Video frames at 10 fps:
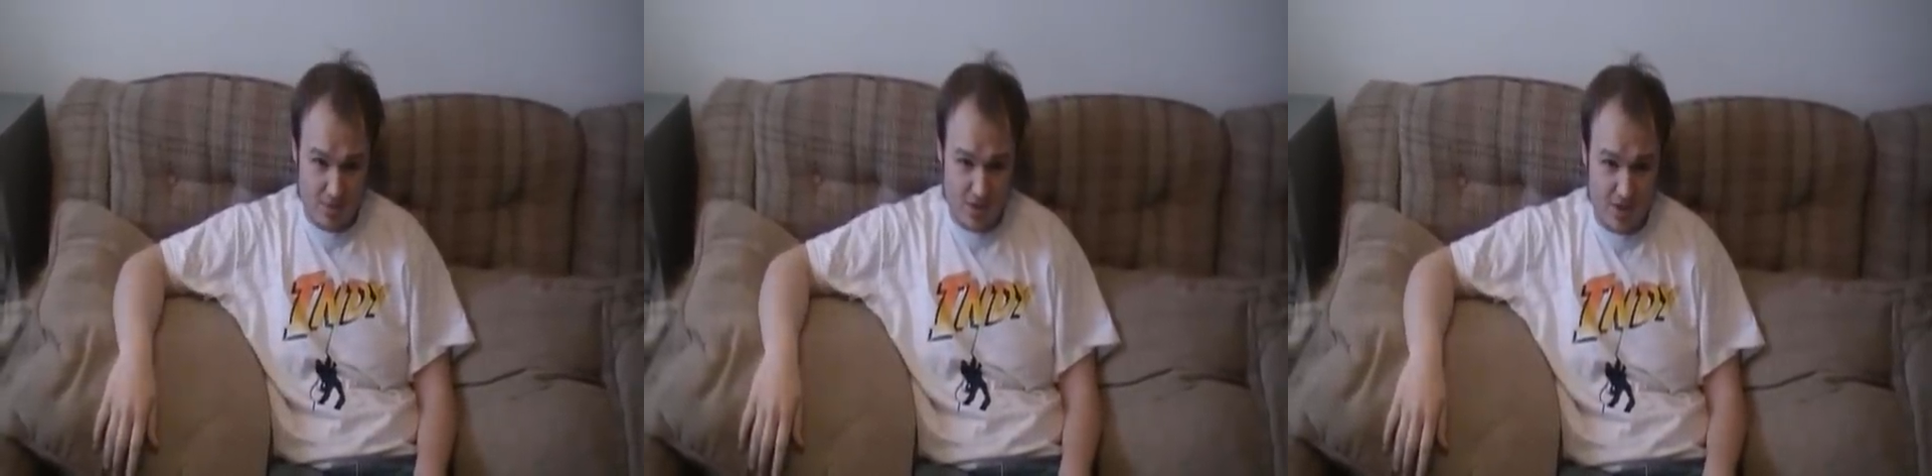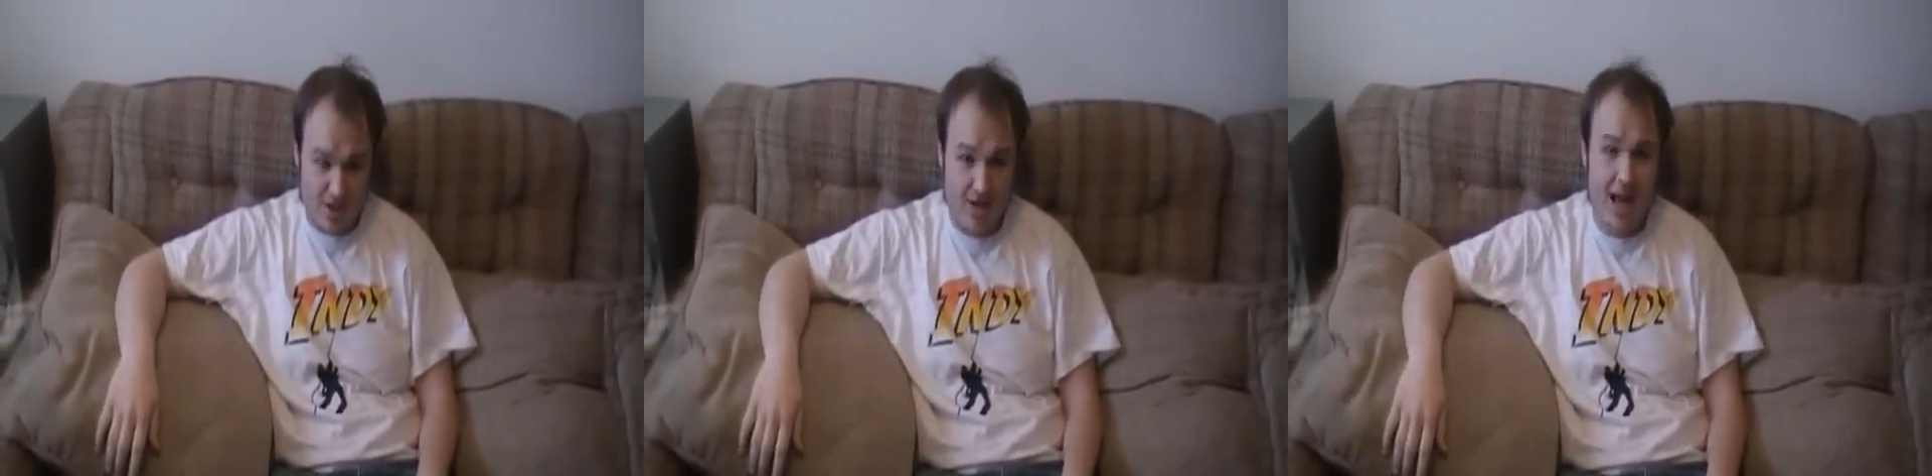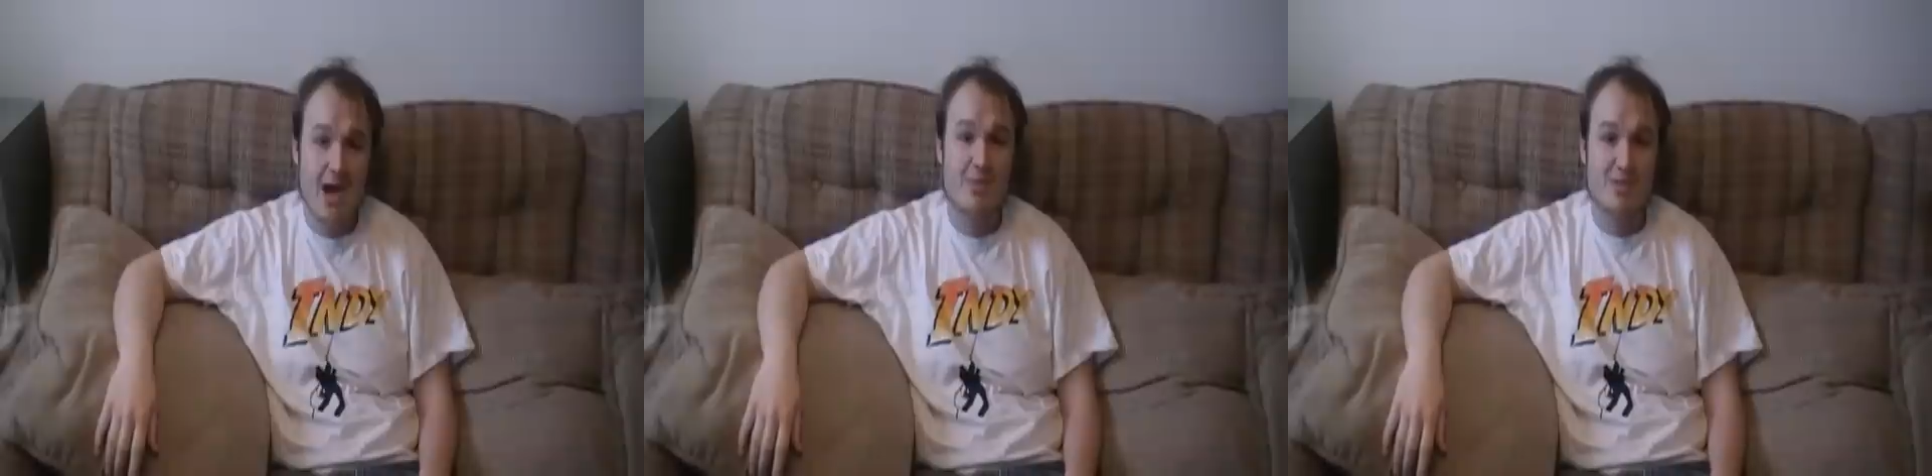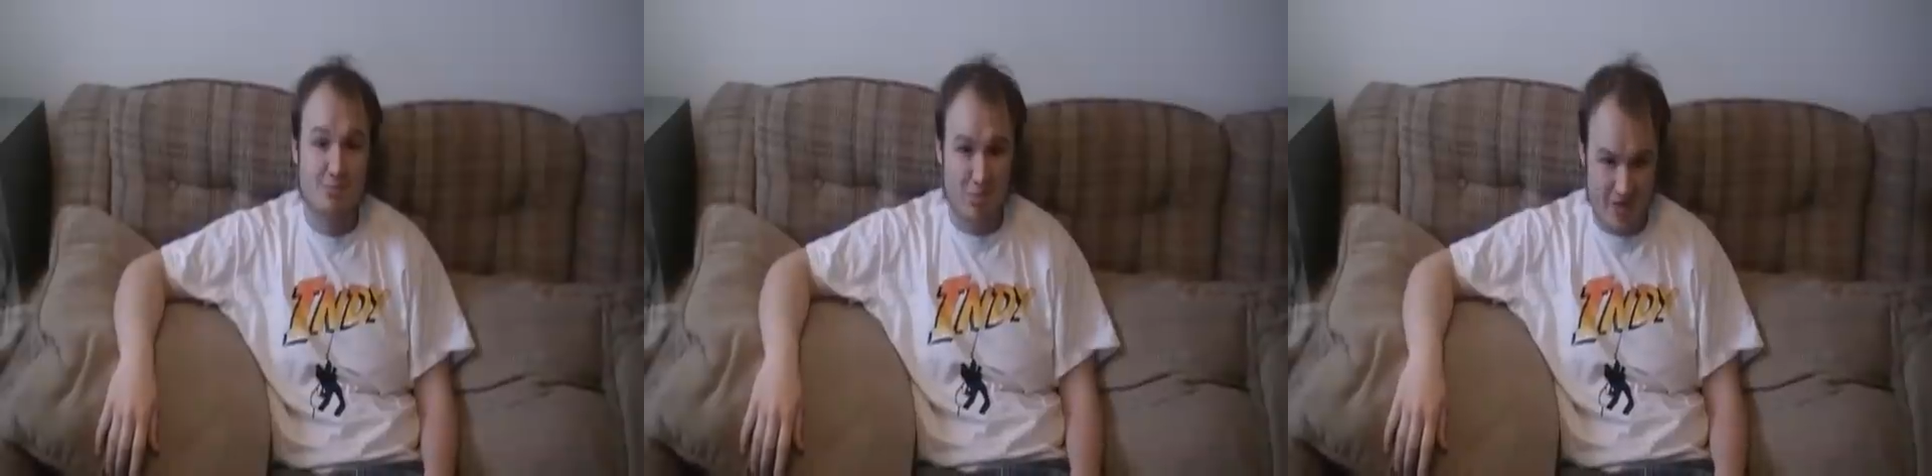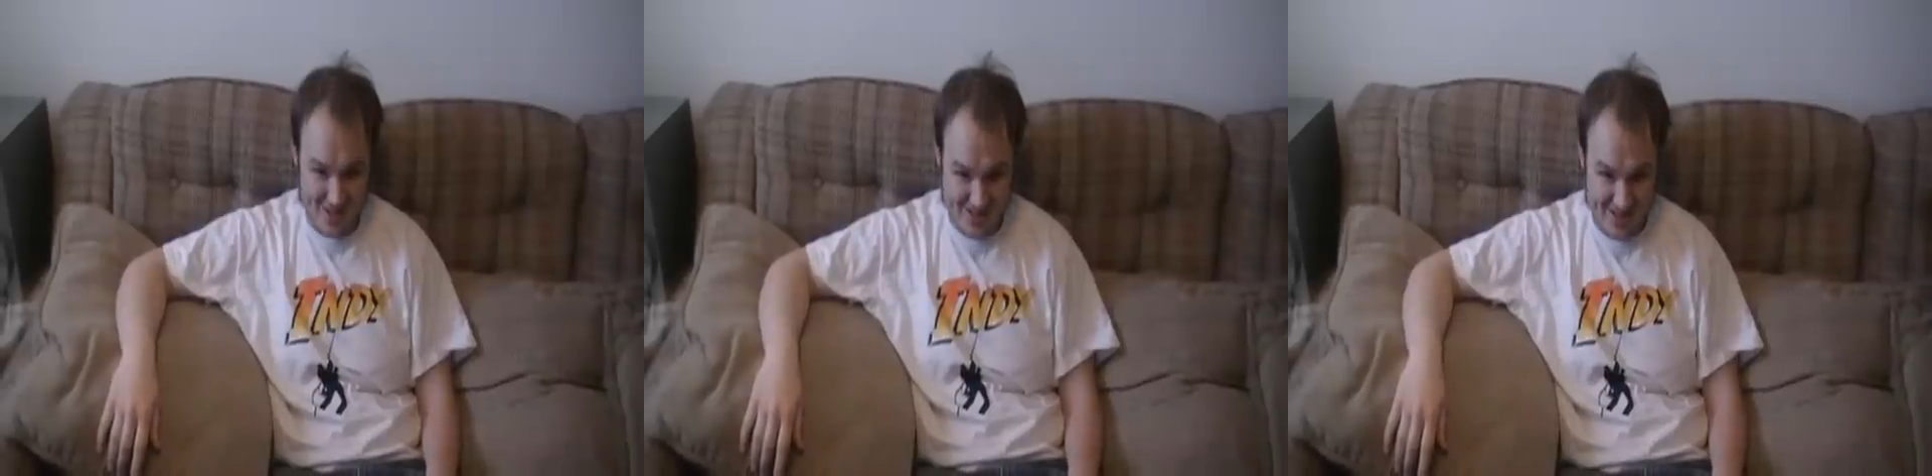Bush. Now that was a
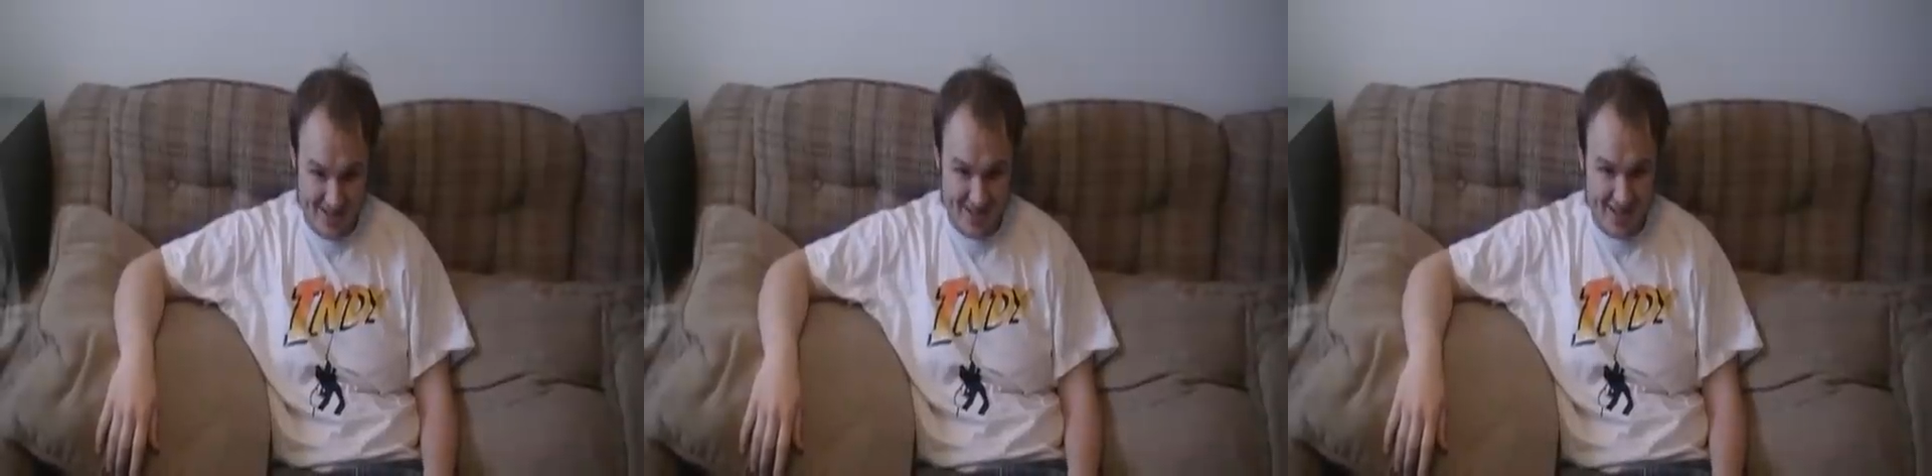president.